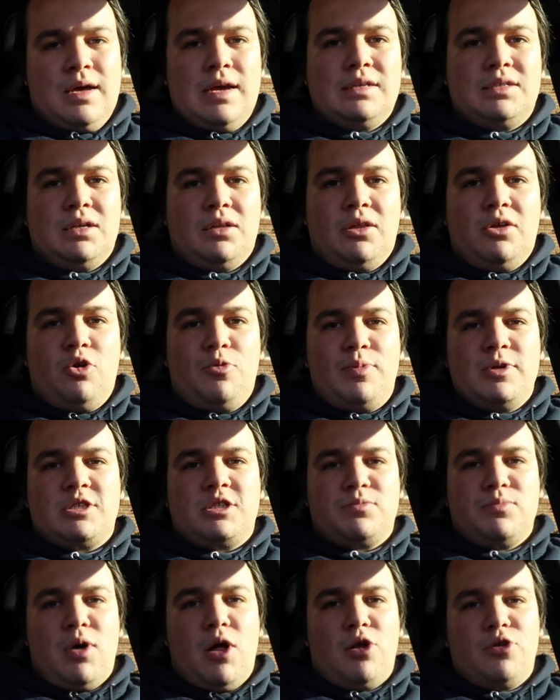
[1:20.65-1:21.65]
is a little bit
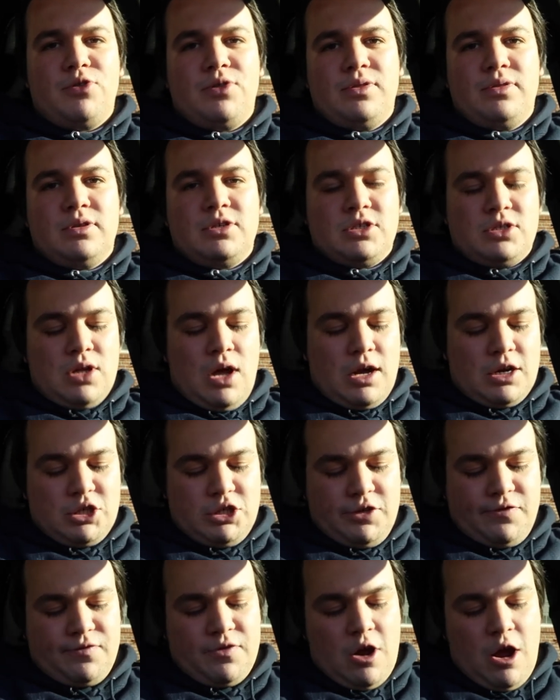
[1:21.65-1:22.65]
smaller than the stock
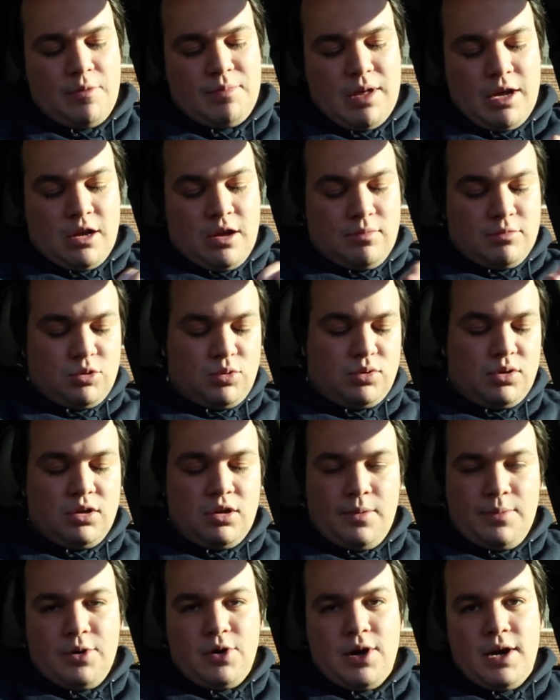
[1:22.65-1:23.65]
shift knob that comes with the
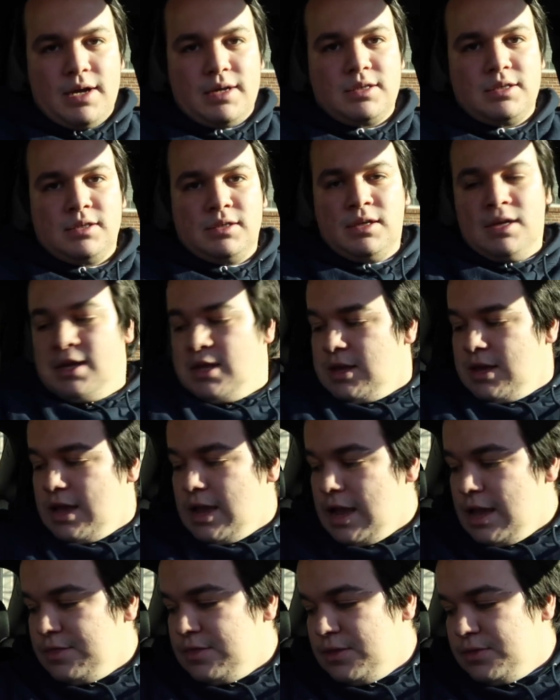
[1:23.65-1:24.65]
WRX.
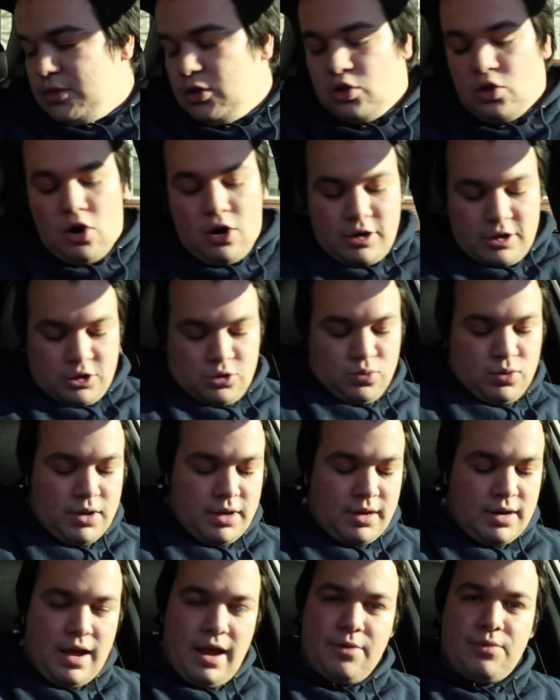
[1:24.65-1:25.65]
And then the large
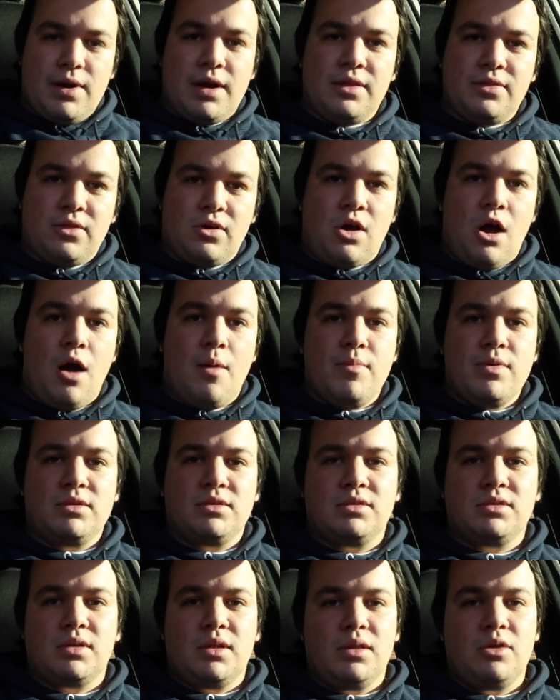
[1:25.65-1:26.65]
one, I read in the
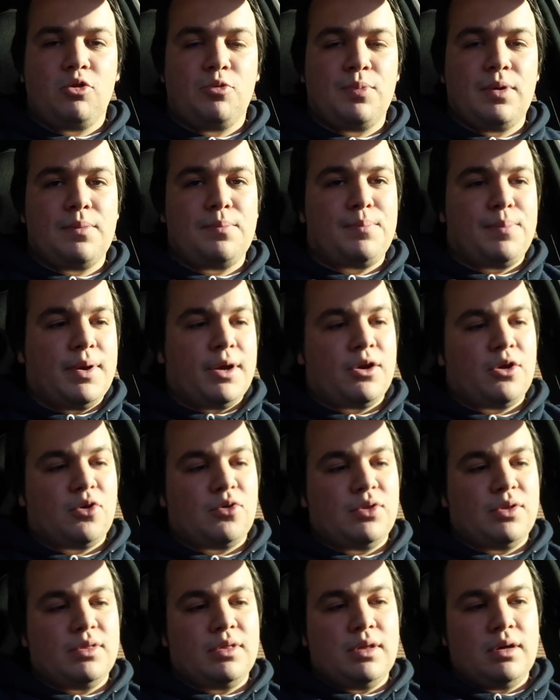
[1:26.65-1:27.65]
comments, is a little bit
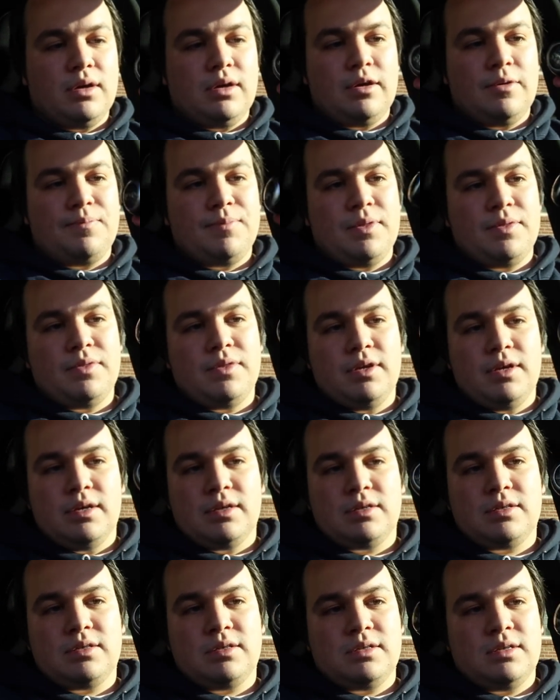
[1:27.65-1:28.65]
bigger than
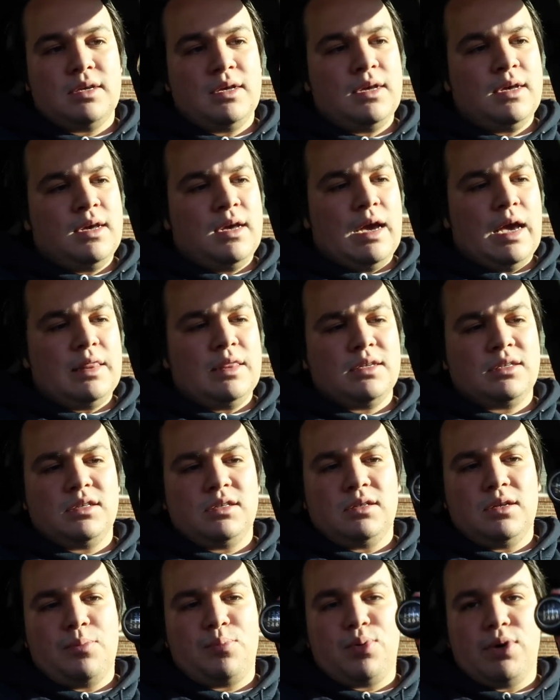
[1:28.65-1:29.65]
this. And
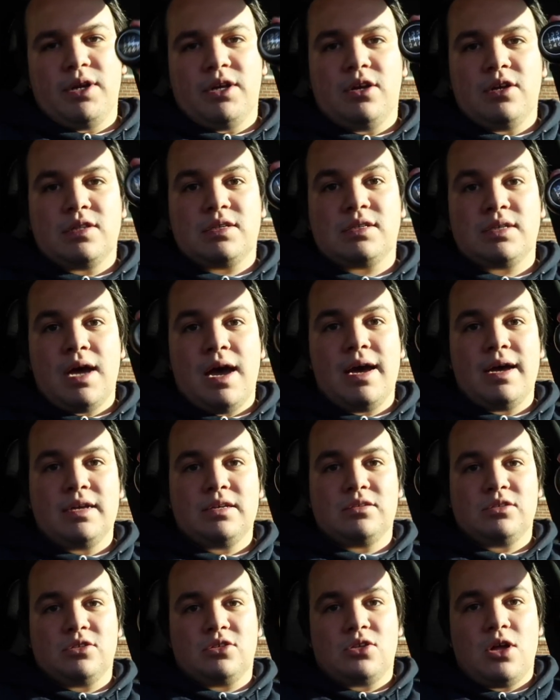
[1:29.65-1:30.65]
this is a pretty good
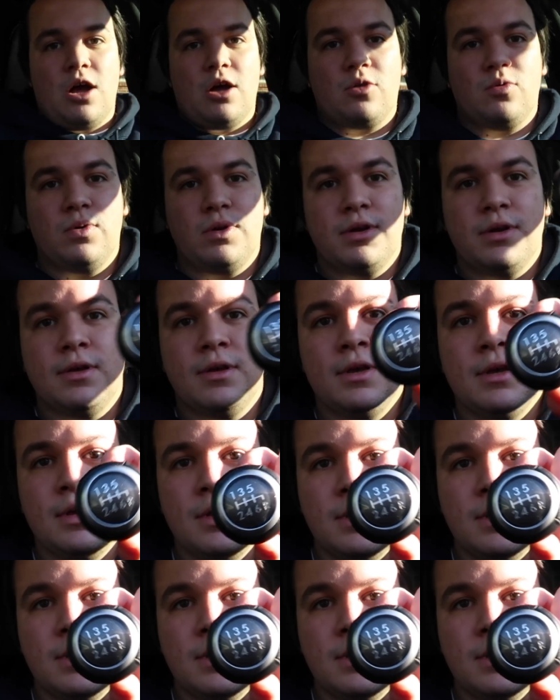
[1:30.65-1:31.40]
size. The stock one